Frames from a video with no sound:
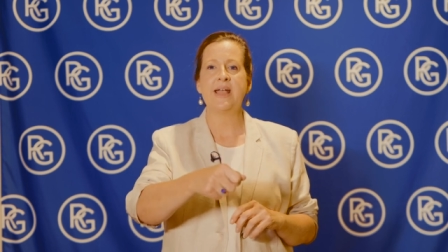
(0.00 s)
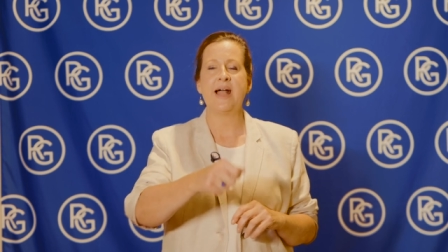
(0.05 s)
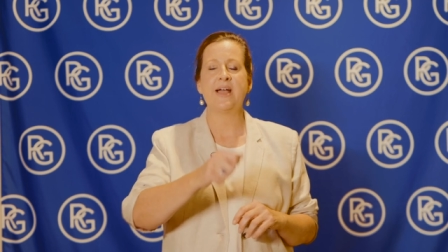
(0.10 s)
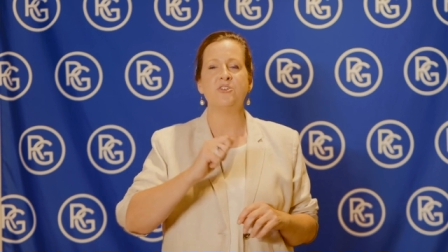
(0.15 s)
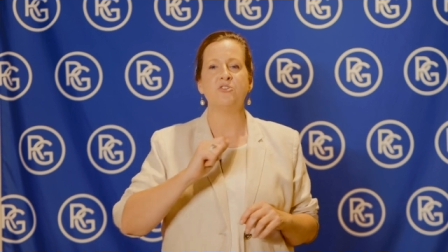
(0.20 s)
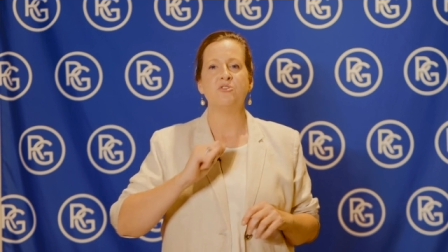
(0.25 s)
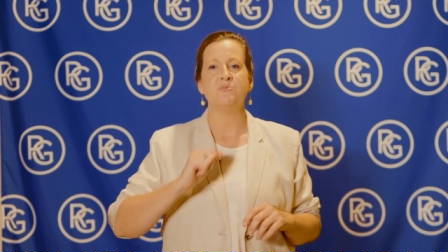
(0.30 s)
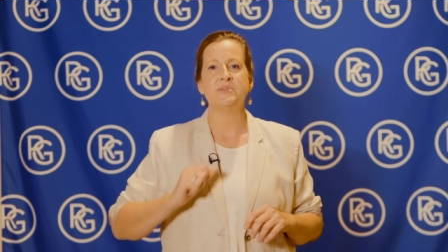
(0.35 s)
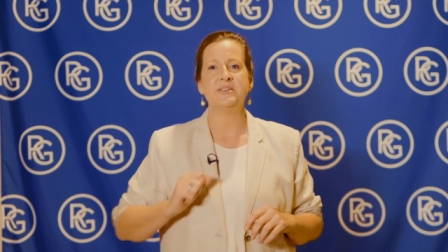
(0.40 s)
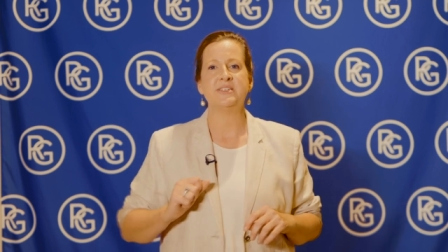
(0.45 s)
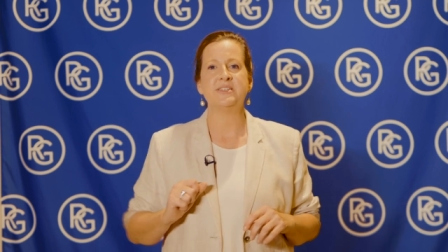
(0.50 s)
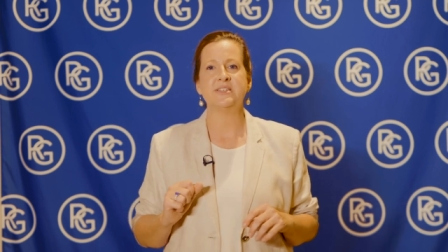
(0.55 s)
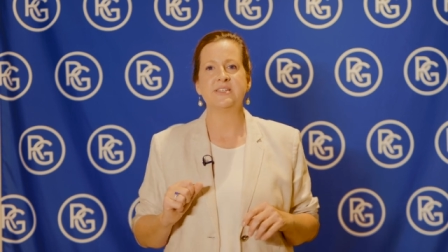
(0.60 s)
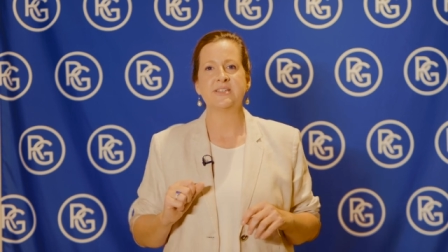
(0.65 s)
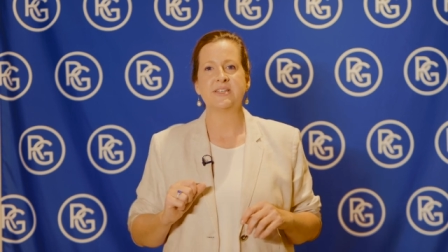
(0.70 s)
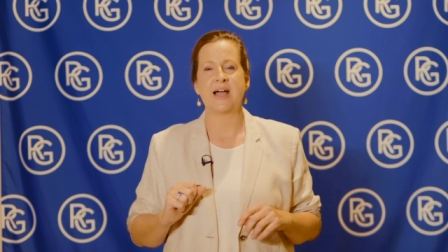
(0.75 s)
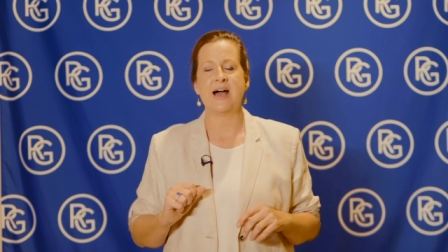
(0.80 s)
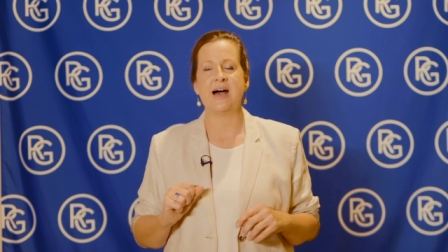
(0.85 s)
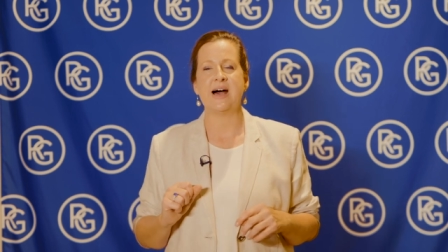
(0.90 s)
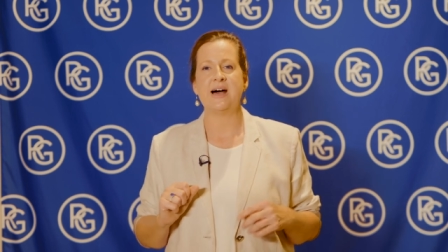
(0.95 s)
out your
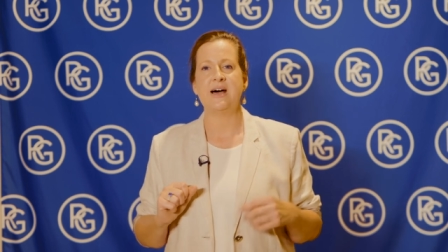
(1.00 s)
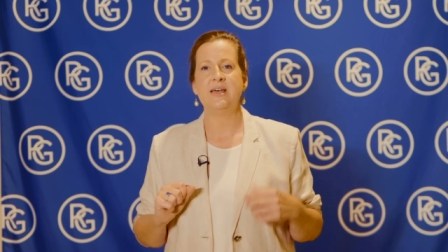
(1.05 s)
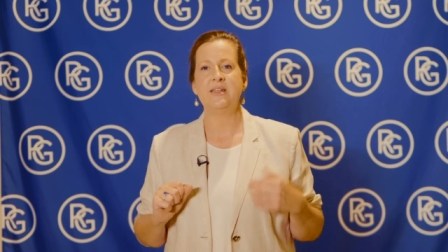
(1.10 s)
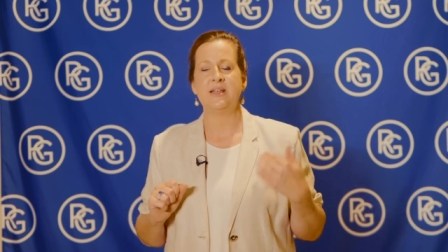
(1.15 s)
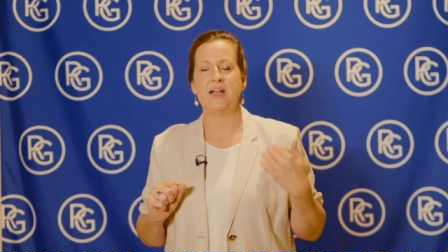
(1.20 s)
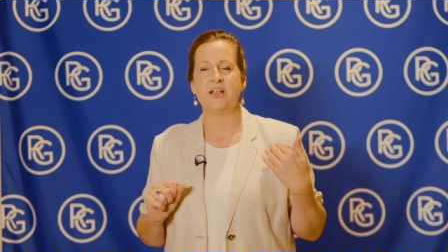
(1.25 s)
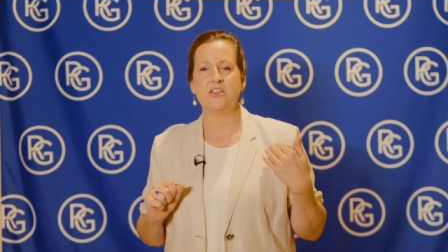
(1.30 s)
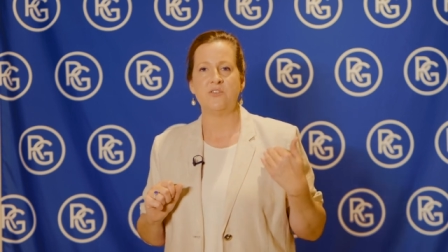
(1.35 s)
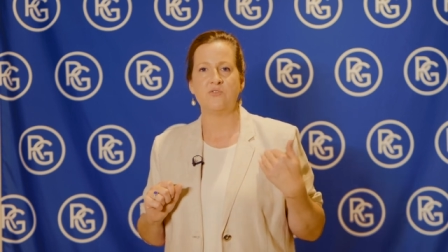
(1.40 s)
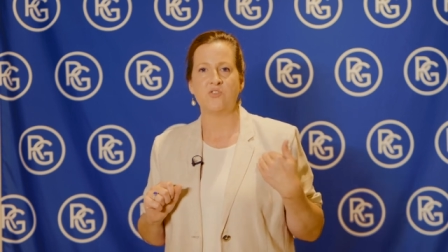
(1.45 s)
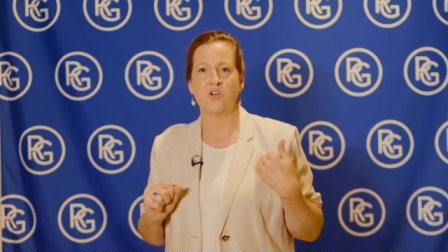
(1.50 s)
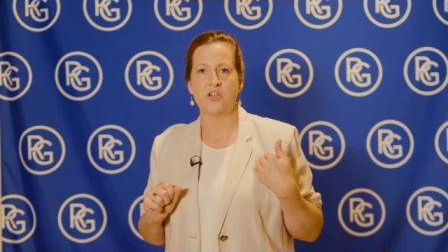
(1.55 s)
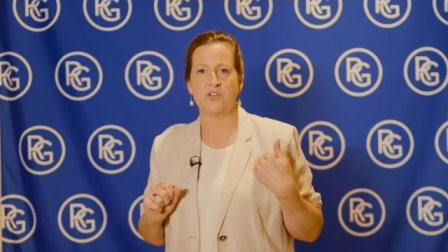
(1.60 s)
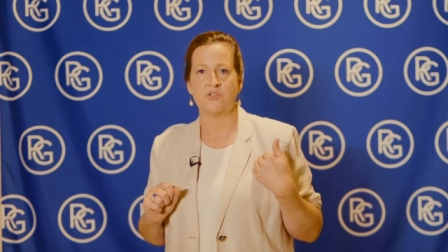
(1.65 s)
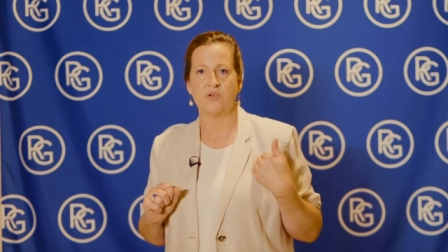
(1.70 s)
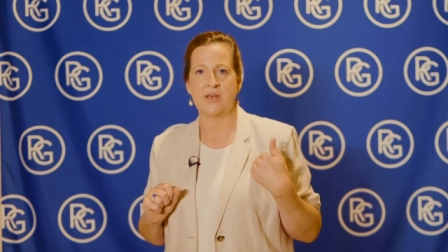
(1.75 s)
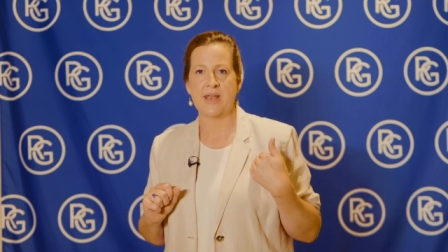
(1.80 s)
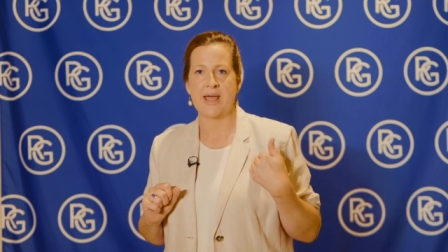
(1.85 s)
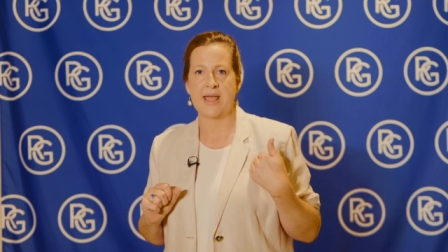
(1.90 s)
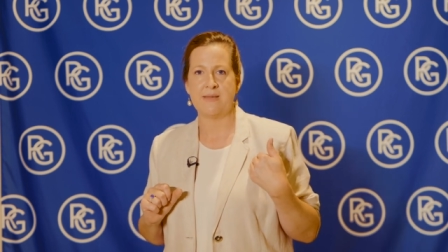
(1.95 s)
business card and you've got
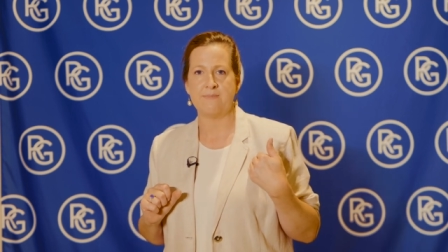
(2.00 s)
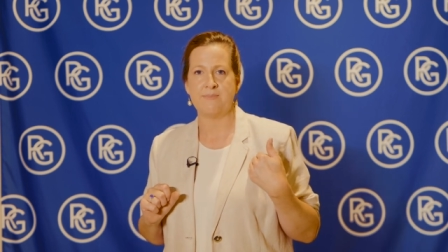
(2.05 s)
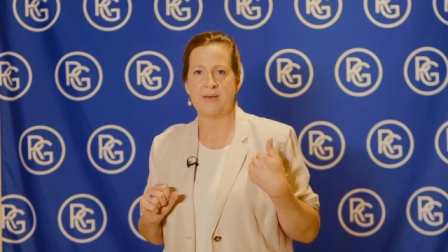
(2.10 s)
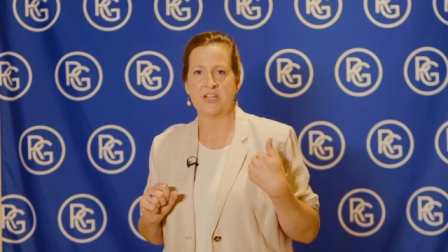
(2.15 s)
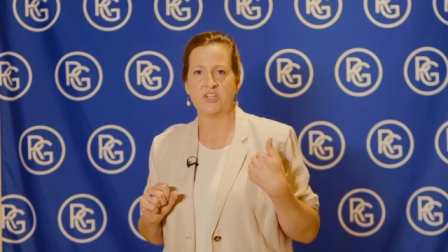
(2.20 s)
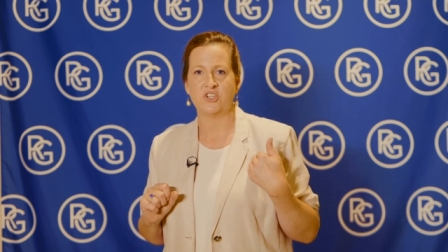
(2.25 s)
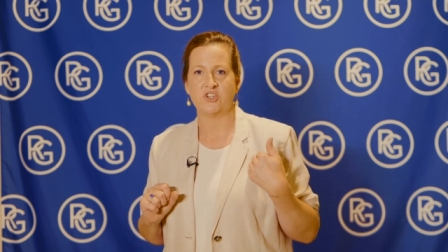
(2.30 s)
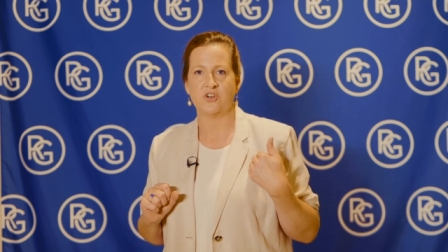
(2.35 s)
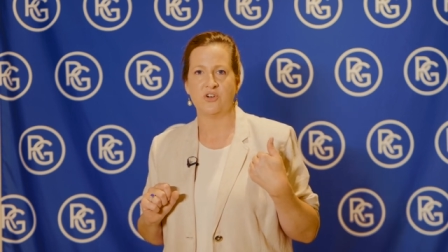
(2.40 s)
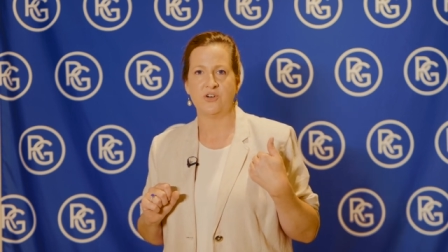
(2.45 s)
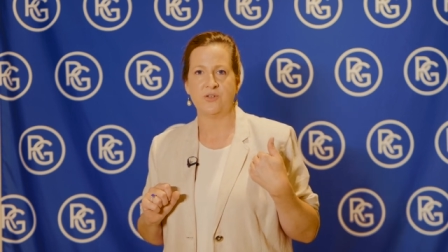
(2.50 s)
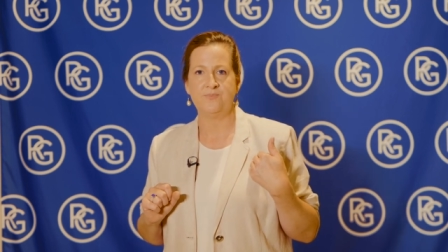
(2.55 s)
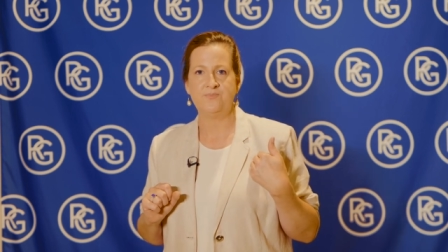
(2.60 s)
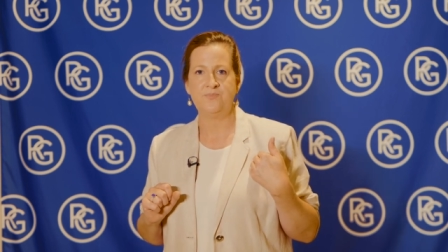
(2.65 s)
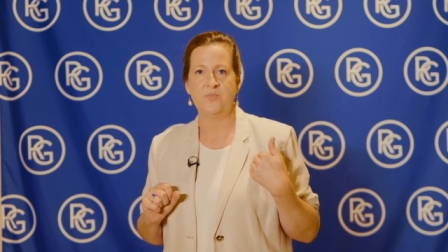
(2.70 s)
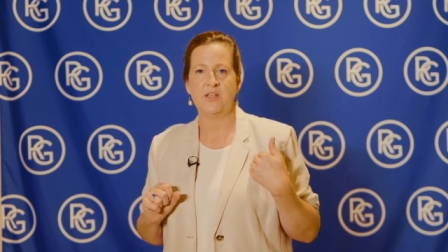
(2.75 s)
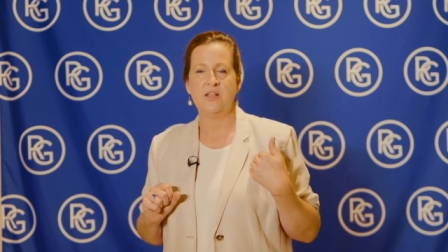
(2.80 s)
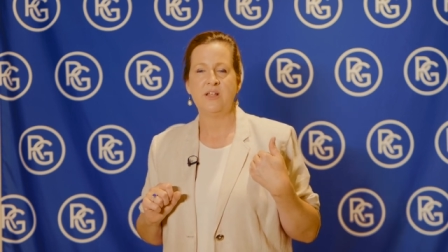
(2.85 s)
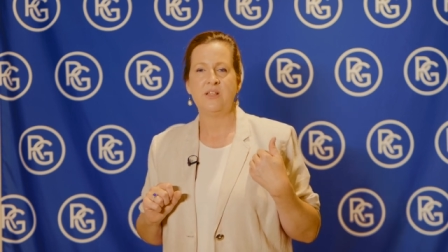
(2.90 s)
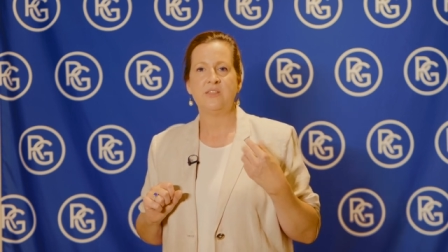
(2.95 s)
your name badge
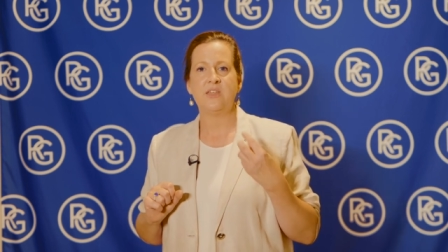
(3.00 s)
on,